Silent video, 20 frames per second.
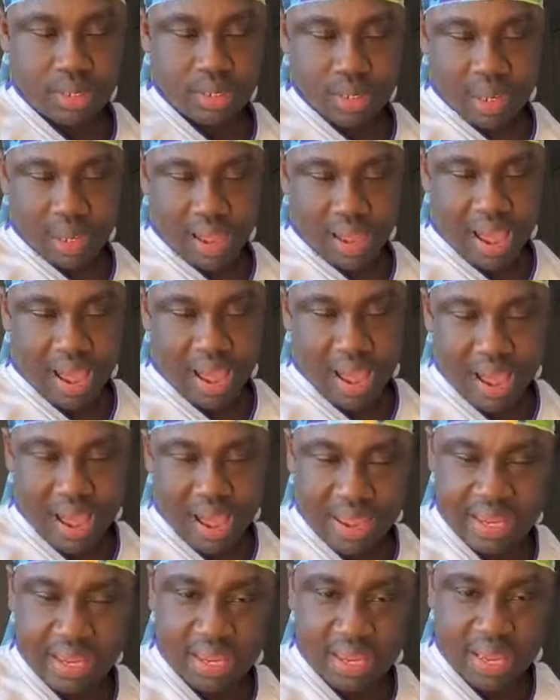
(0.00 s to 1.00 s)
A
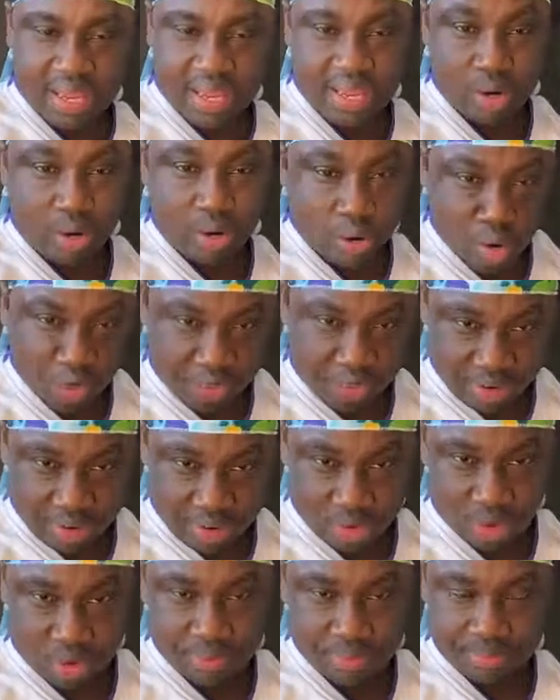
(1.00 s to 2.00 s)
lottery, you know,
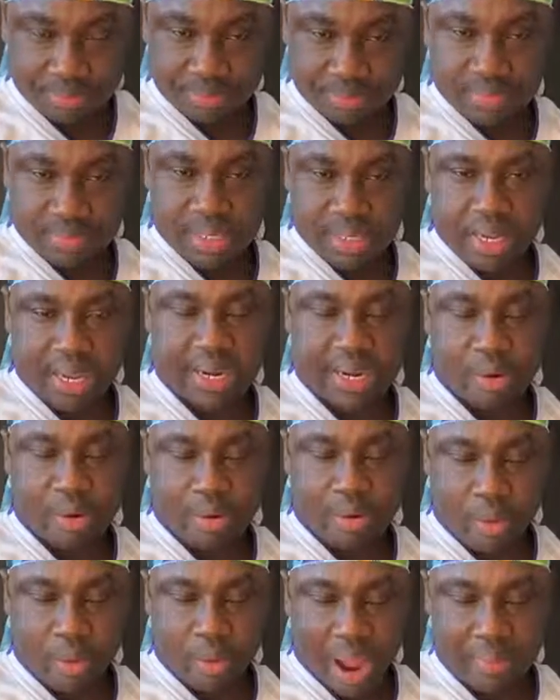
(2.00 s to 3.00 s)
and I
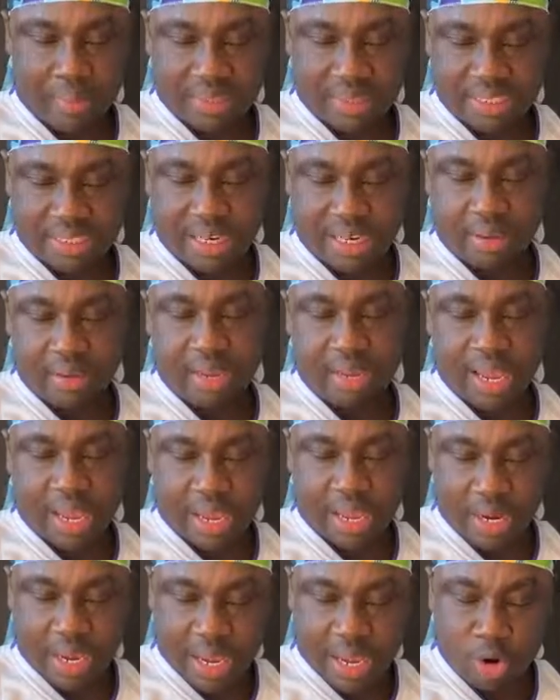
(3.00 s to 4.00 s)
require a
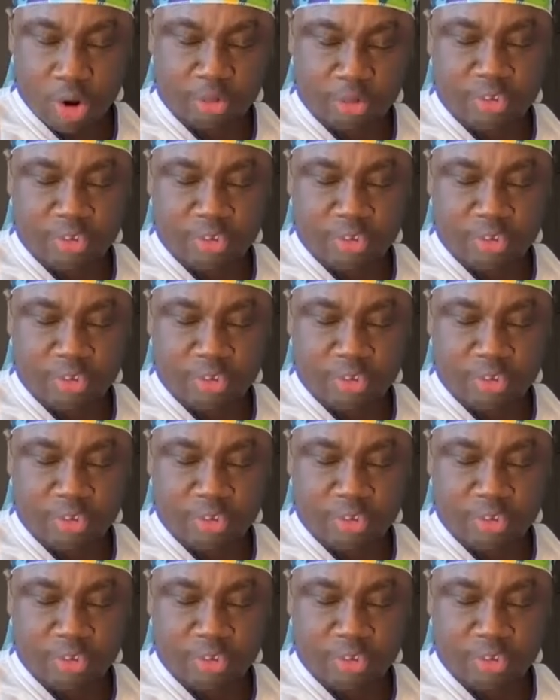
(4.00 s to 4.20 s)
lottery.